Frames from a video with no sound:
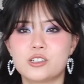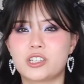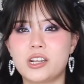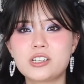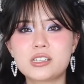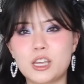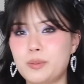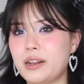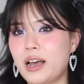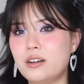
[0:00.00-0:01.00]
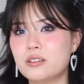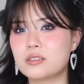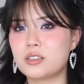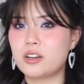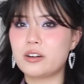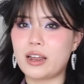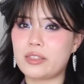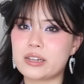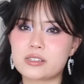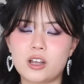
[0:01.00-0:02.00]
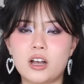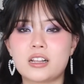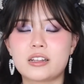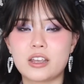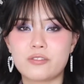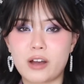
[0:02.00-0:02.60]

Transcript: Should I just keep it out, you know, now that it's the holiday